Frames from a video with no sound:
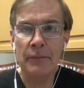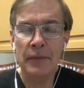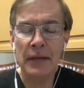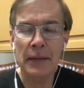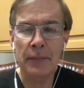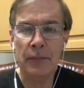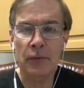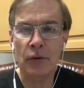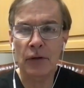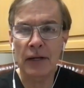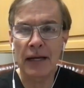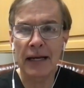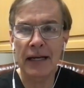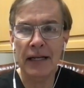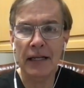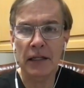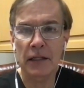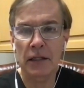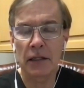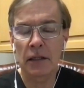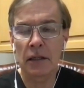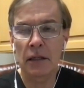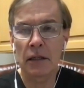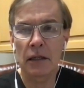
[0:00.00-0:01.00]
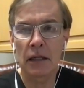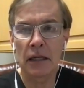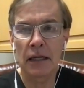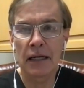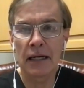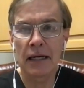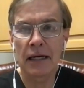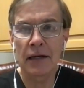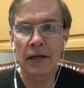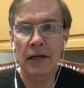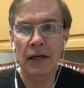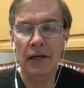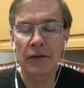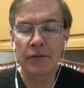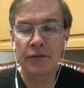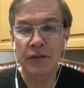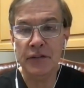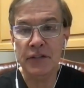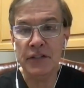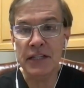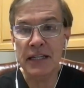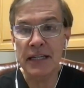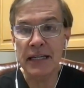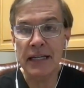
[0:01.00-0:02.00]
People are getting a little uh, uh,
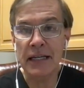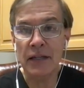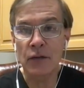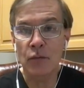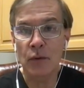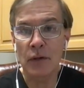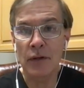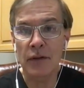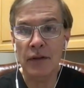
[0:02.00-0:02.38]
fatigued yeah.